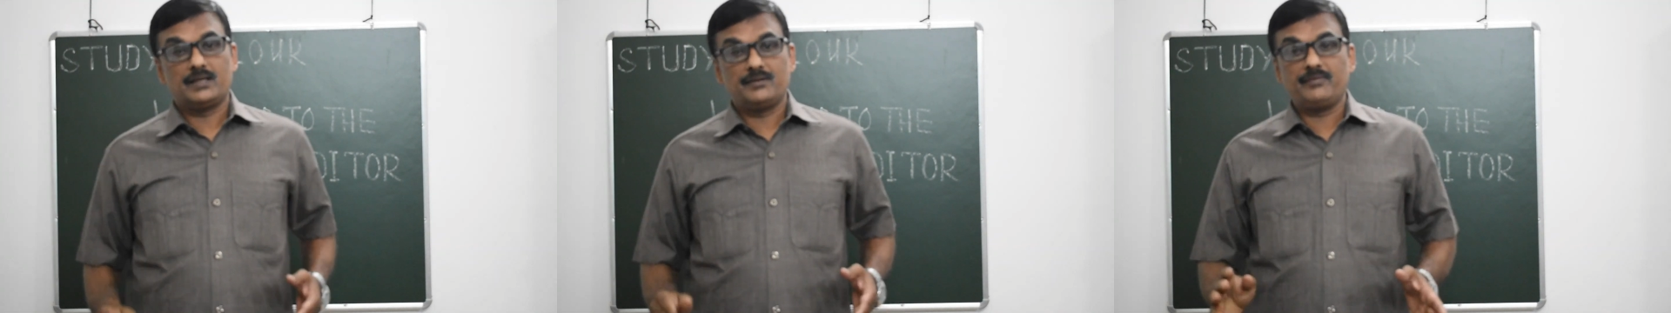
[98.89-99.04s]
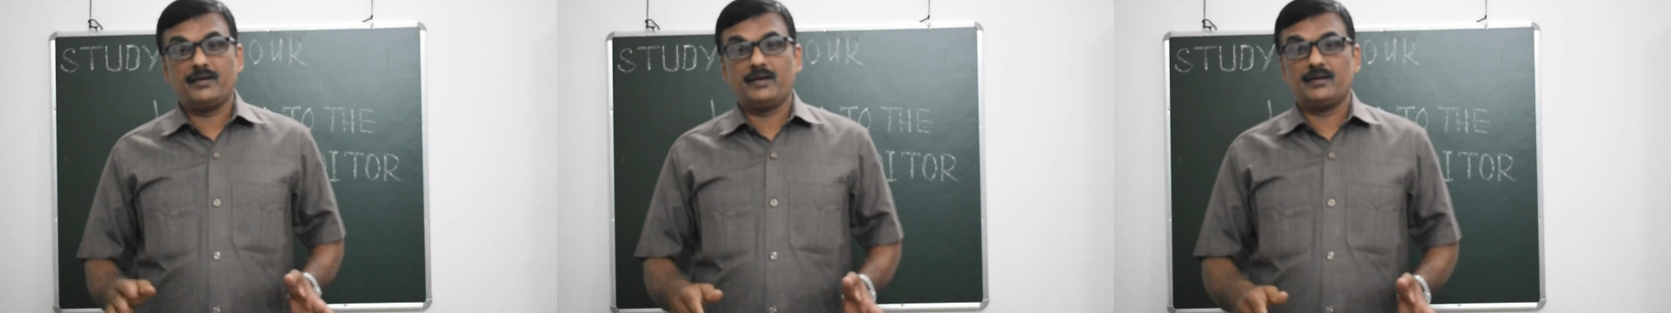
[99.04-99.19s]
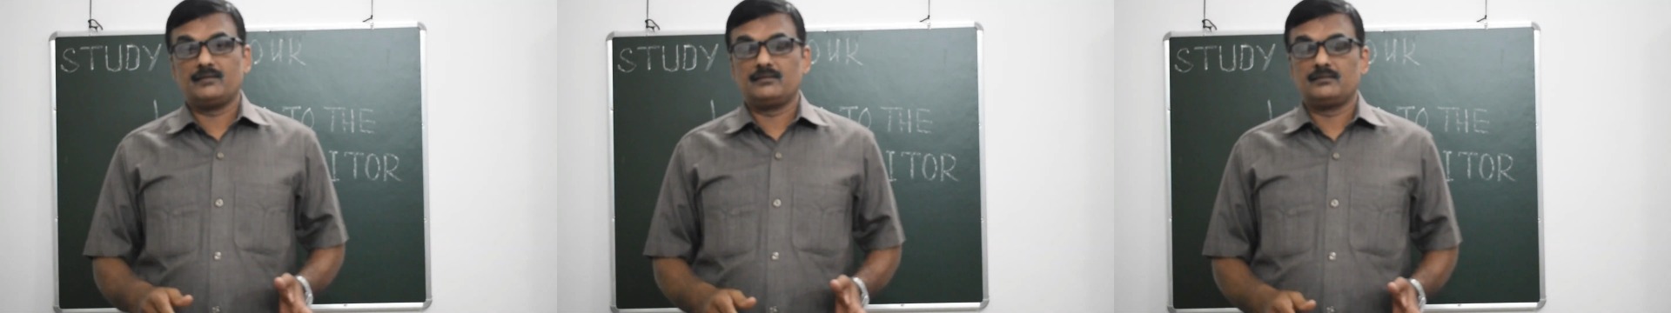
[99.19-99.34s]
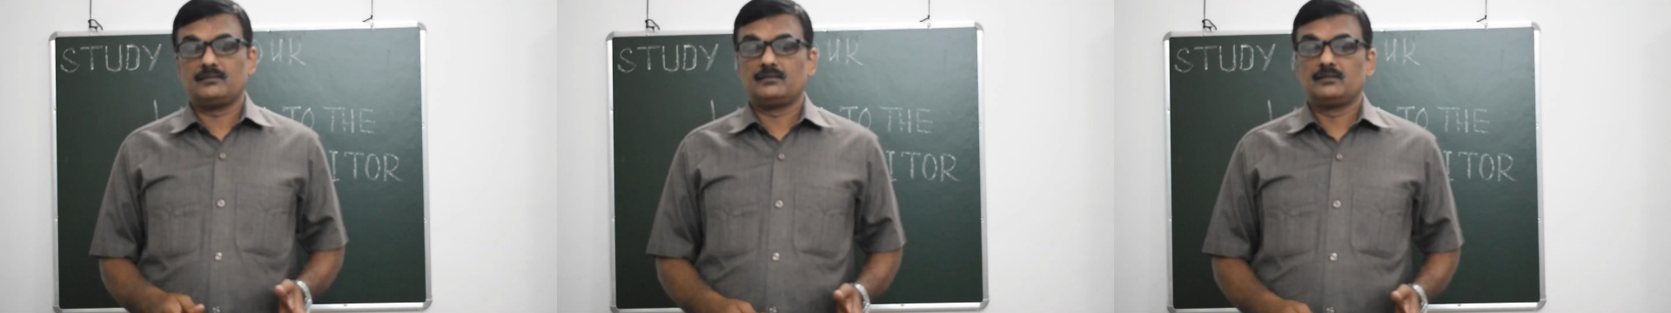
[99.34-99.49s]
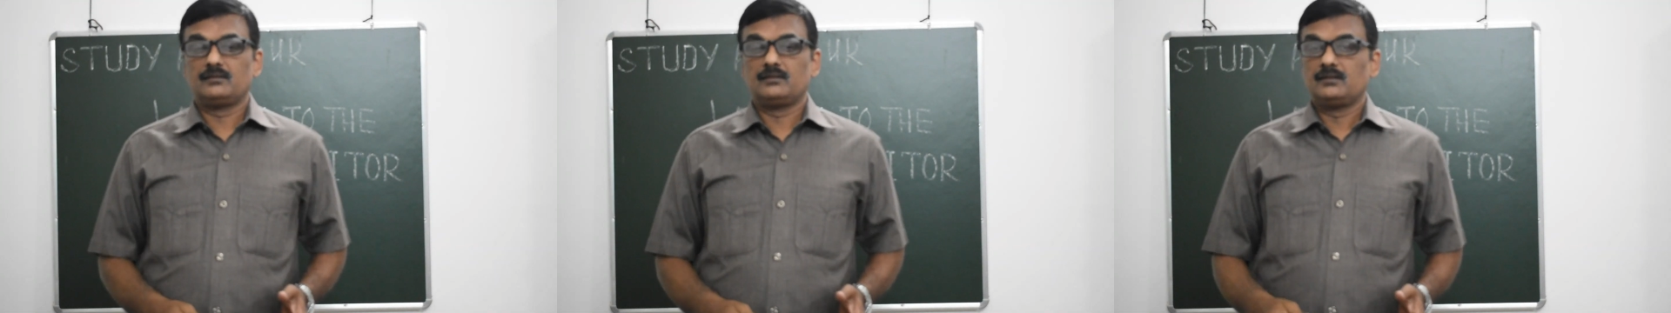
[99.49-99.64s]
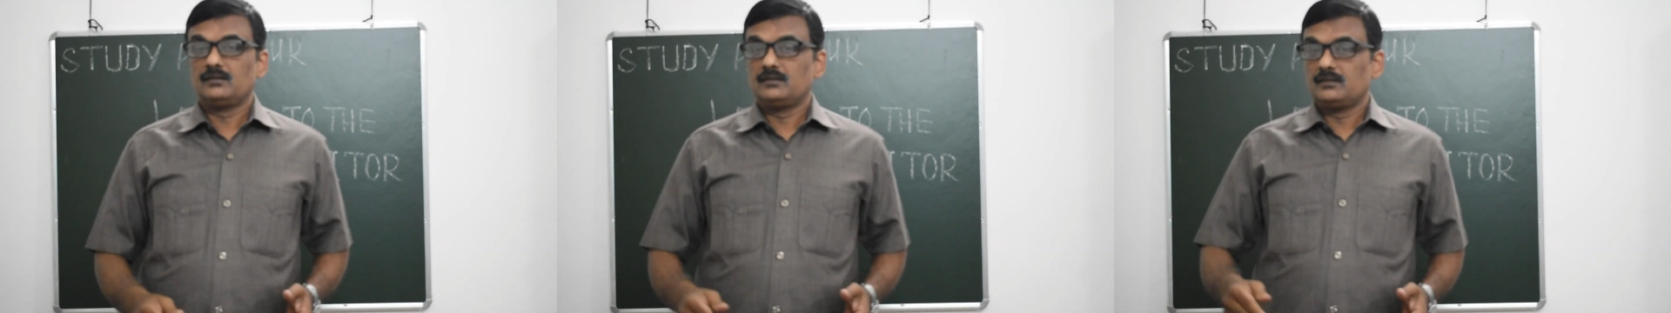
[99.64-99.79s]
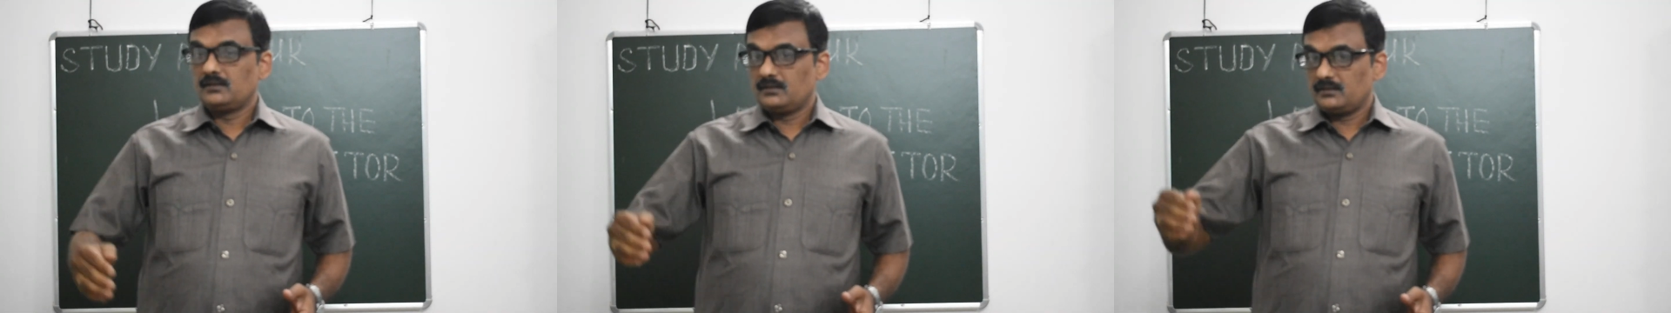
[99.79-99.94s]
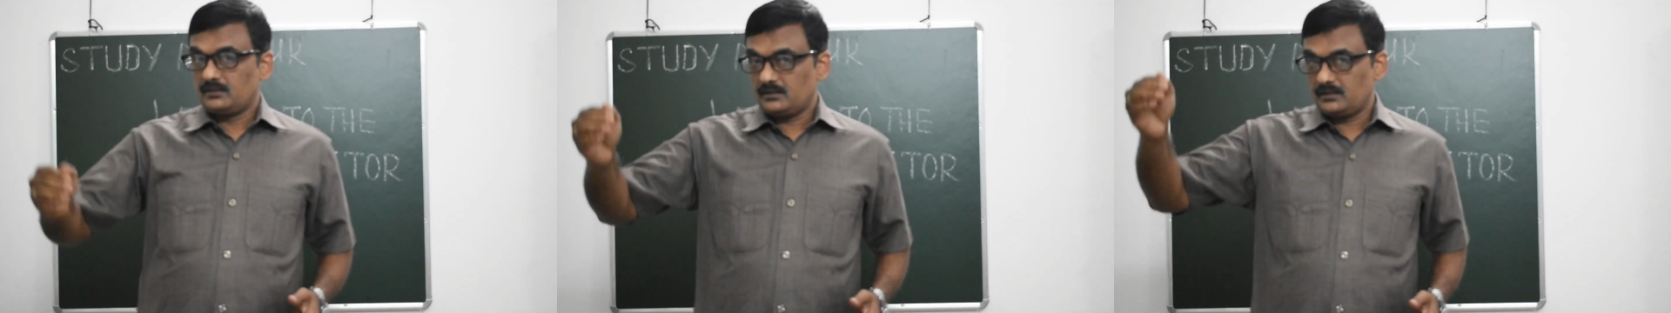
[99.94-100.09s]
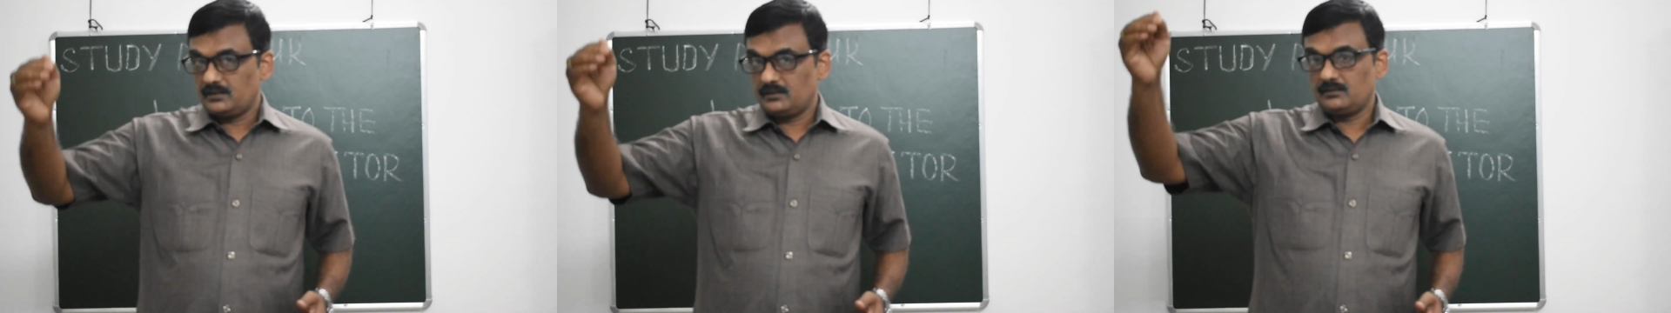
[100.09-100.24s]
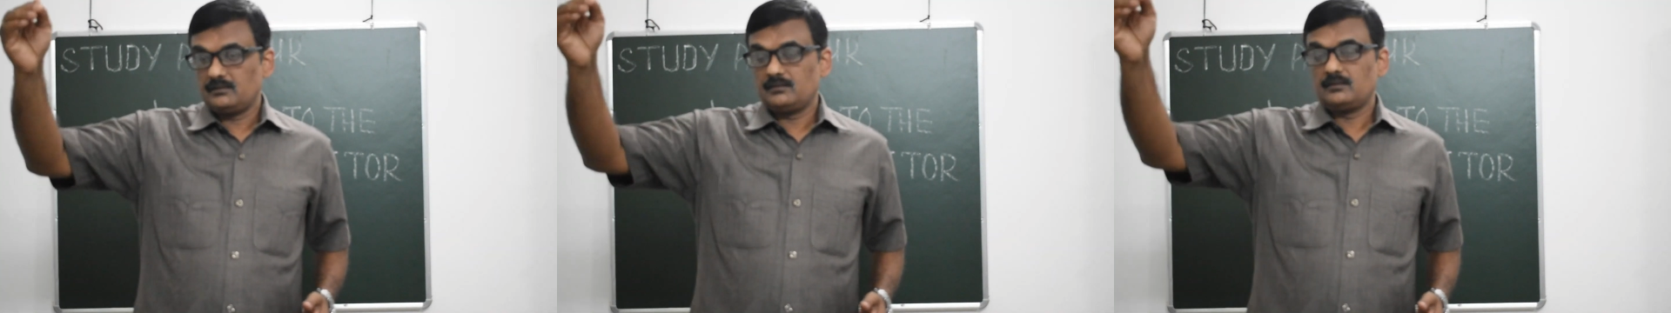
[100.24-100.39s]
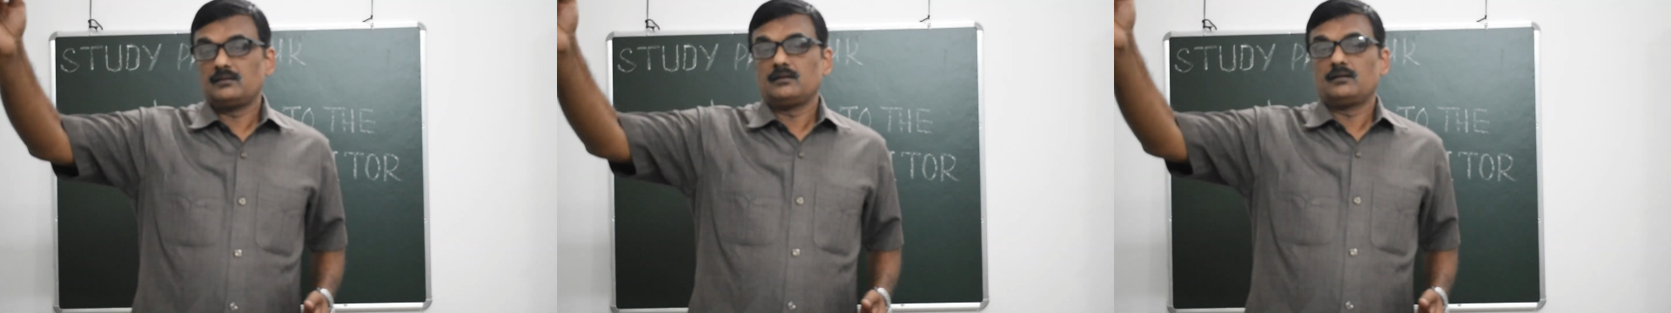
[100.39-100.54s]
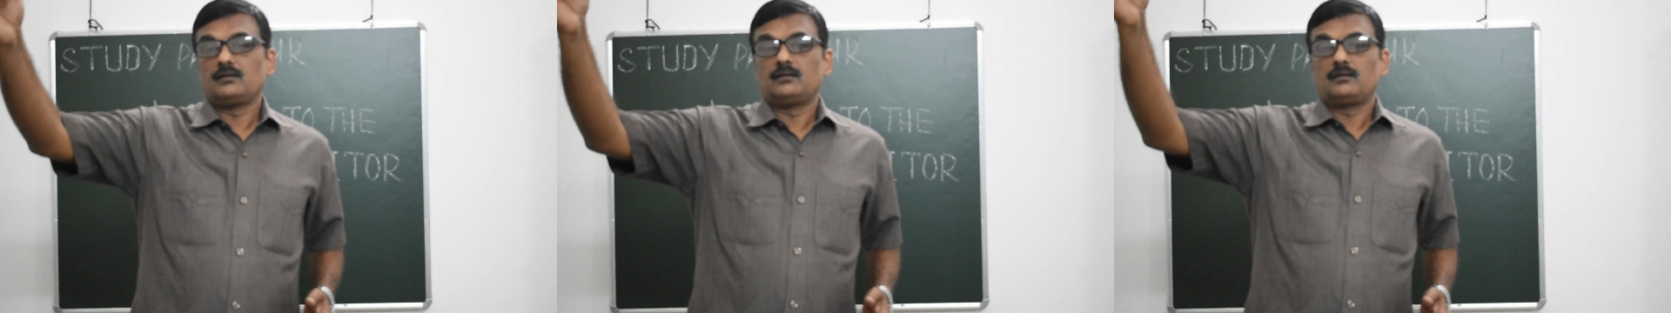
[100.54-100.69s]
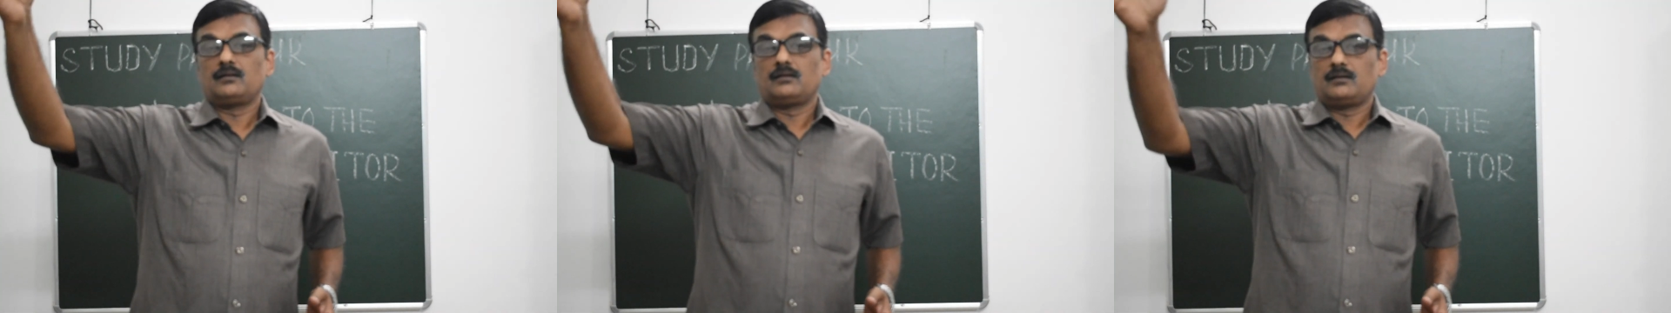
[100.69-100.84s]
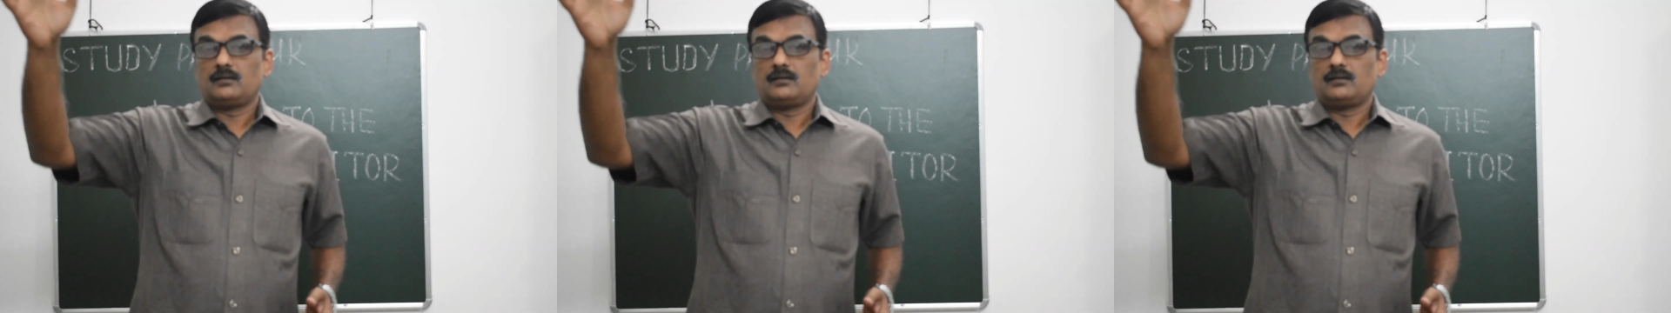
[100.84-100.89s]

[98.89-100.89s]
even in